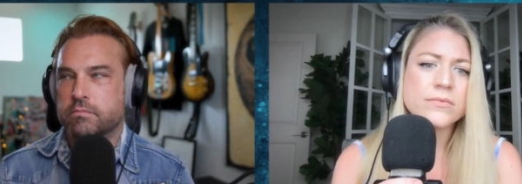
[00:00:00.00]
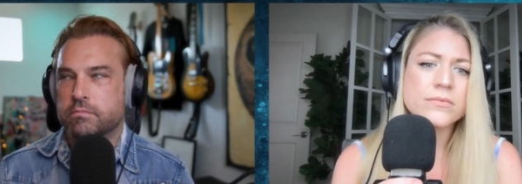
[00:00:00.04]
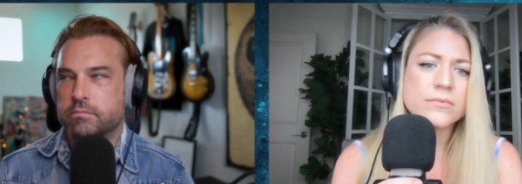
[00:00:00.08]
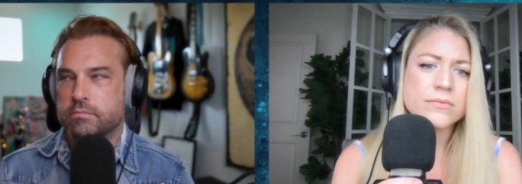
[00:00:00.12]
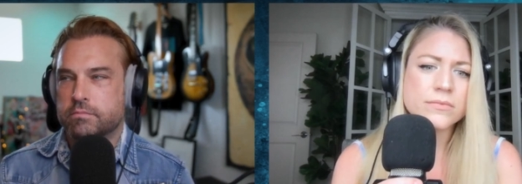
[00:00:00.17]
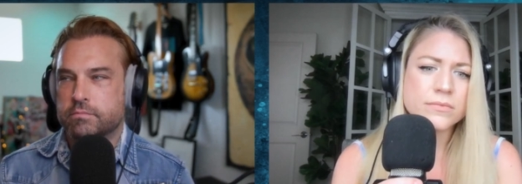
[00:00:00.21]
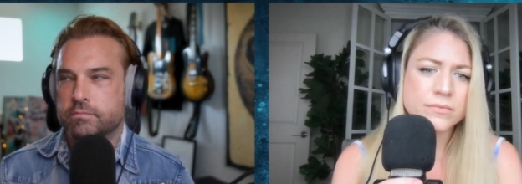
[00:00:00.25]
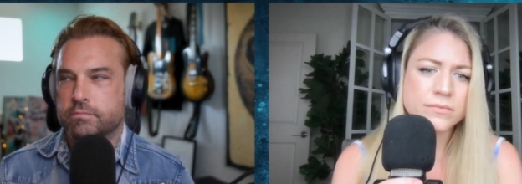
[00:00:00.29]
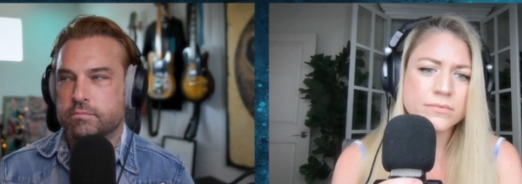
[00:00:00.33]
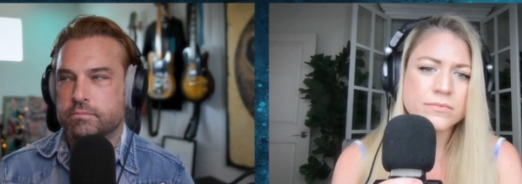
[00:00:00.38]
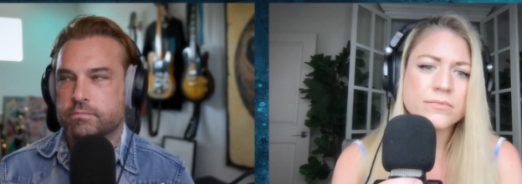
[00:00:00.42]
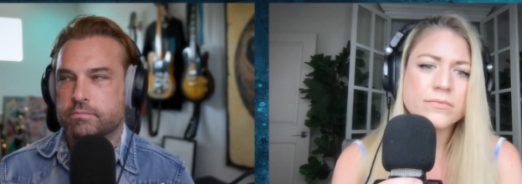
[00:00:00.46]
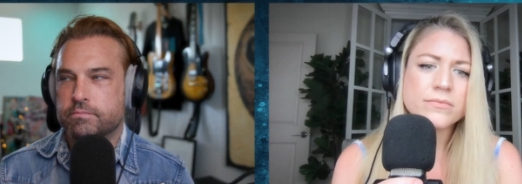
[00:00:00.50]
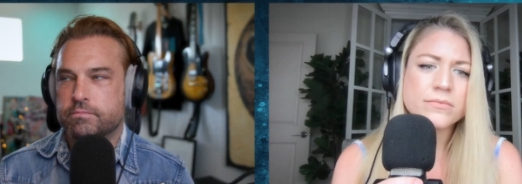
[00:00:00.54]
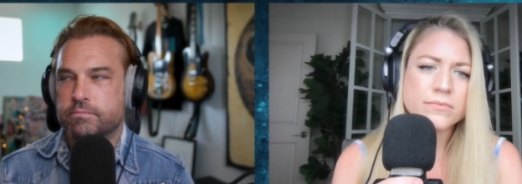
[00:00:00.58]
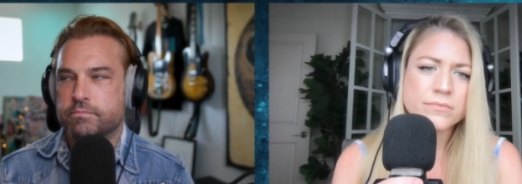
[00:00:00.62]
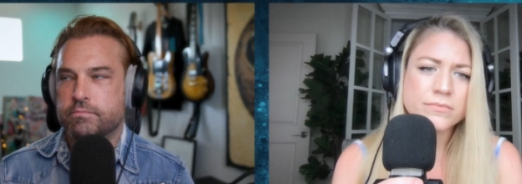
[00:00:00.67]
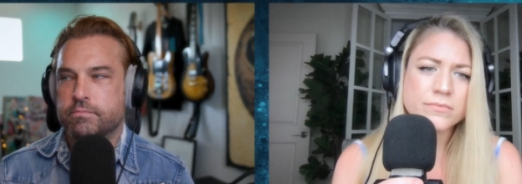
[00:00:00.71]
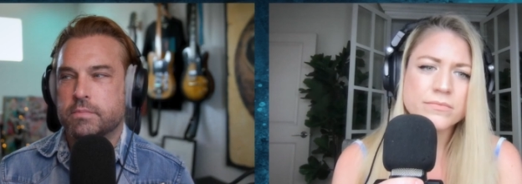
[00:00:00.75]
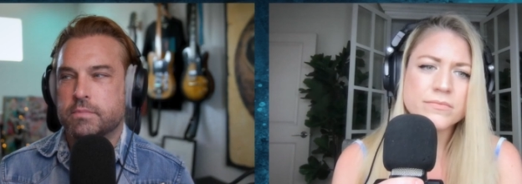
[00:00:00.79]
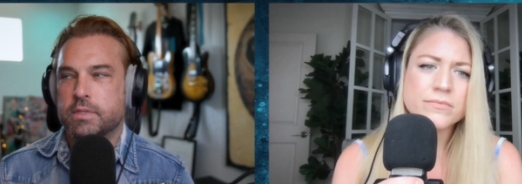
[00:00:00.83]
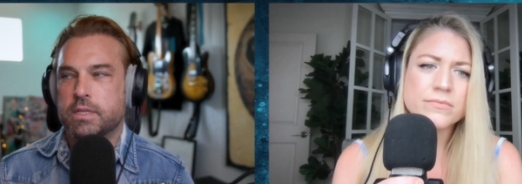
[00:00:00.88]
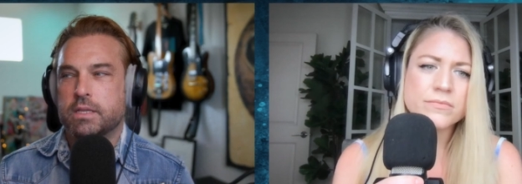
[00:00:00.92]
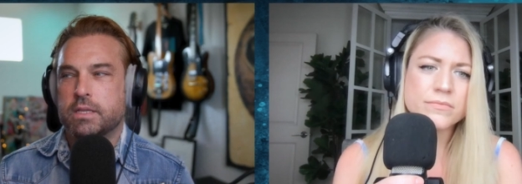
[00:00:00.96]

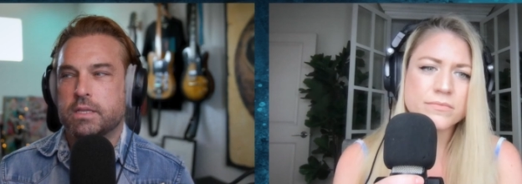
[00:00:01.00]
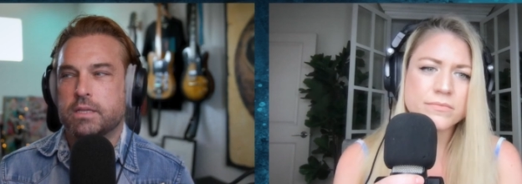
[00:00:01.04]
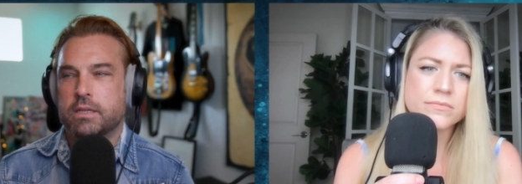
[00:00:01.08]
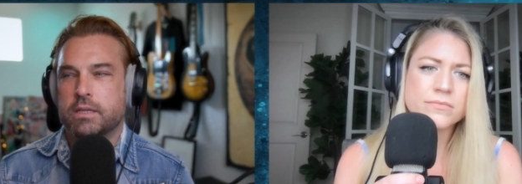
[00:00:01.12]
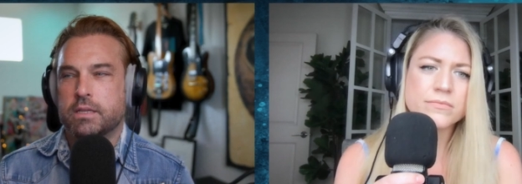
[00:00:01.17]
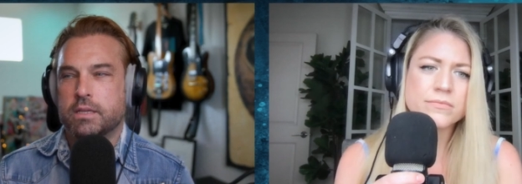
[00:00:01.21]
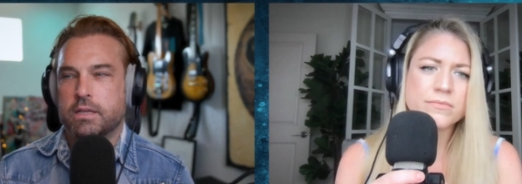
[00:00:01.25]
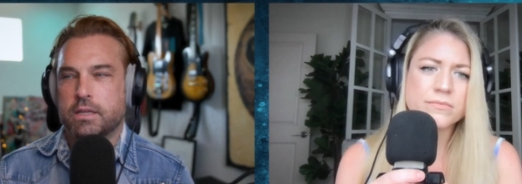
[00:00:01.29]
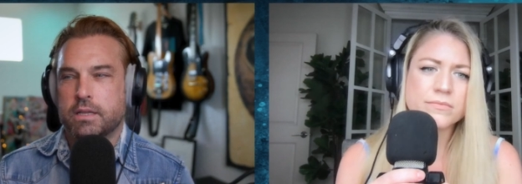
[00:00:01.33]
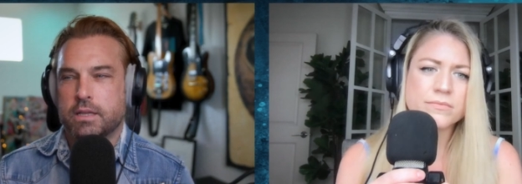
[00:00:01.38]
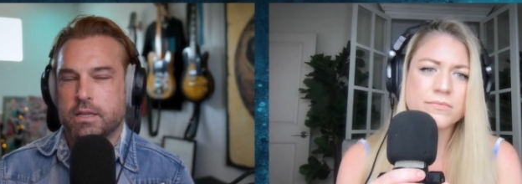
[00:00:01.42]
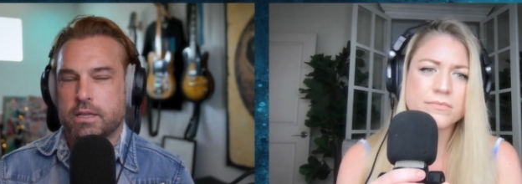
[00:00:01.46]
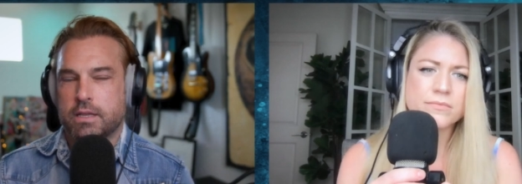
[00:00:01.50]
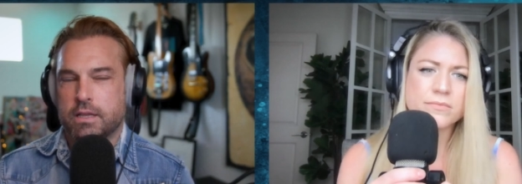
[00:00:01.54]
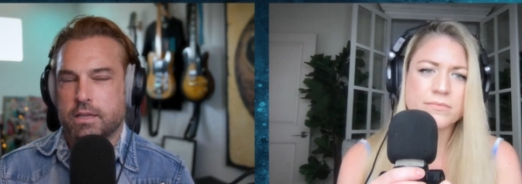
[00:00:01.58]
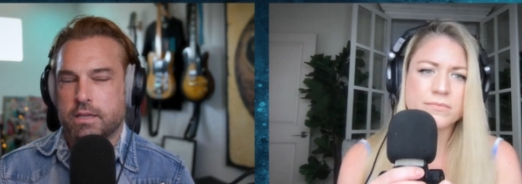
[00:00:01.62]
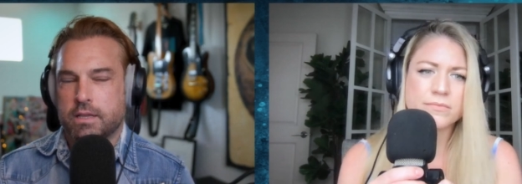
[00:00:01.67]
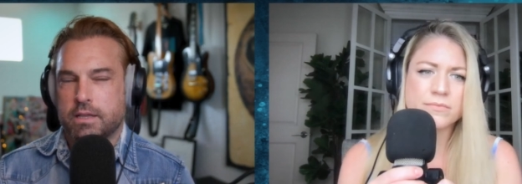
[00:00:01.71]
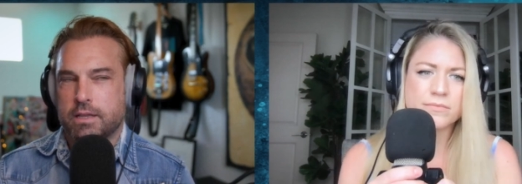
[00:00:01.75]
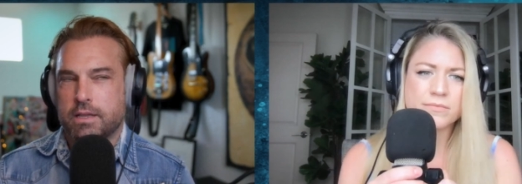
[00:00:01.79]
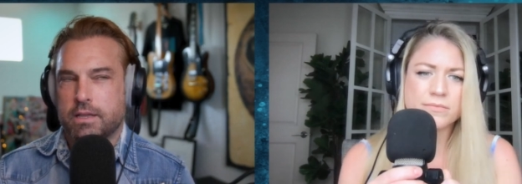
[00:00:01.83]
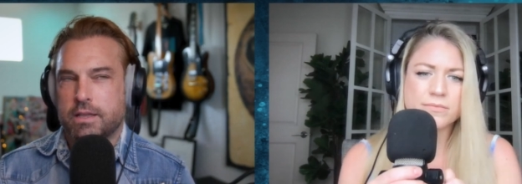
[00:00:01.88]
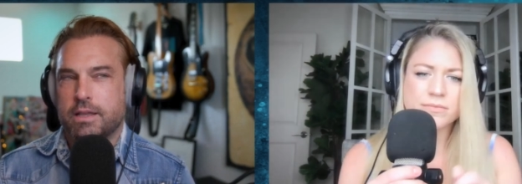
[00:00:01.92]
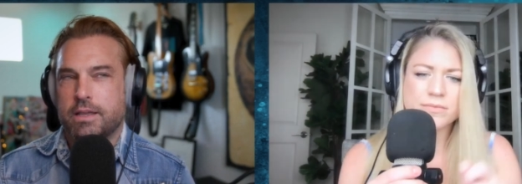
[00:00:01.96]

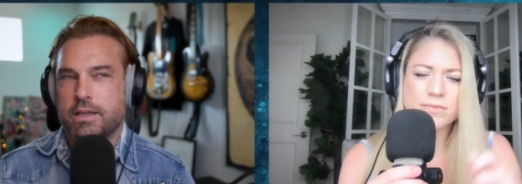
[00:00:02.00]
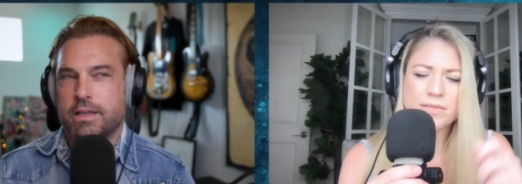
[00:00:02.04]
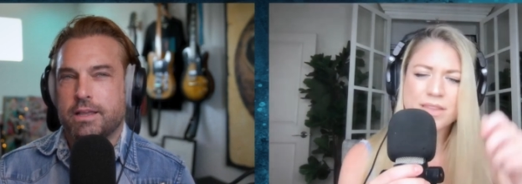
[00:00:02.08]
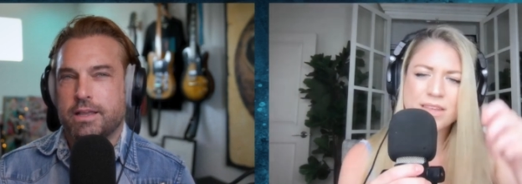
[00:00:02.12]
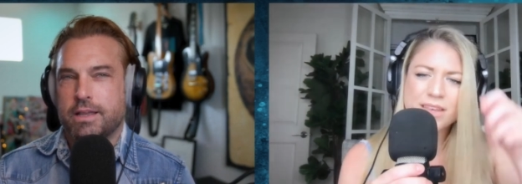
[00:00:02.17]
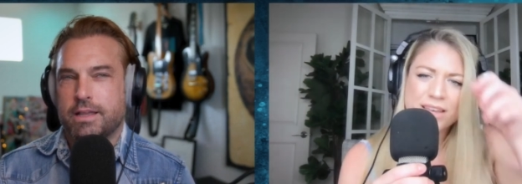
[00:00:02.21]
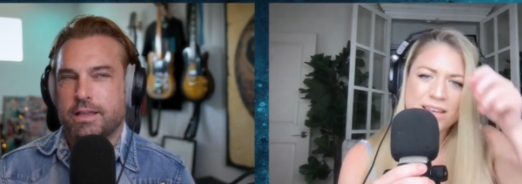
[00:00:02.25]
(silence)